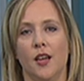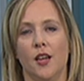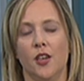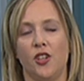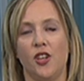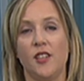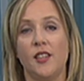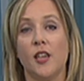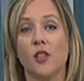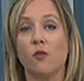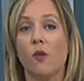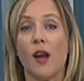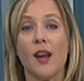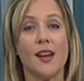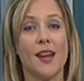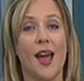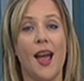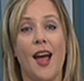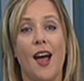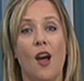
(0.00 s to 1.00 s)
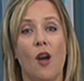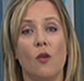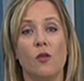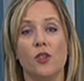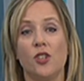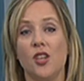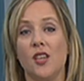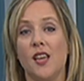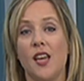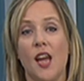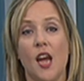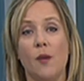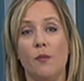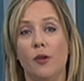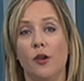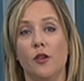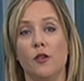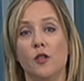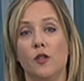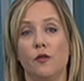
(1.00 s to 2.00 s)
She says right now she can't
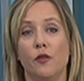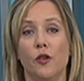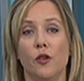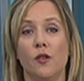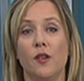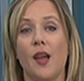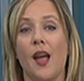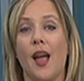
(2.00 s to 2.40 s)
produce food